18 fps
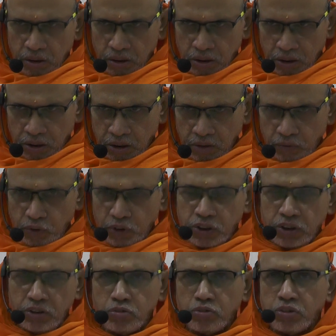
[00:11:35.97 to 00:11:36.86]
the
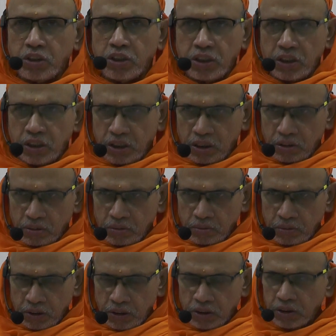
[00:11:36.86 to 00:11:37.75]
divisive thinking,
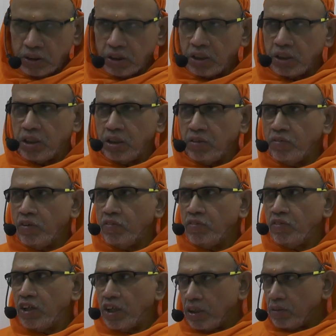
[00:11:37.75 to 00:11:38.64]
it is a
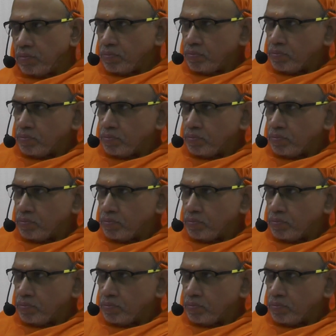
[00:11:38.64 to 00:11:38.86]
giveaway.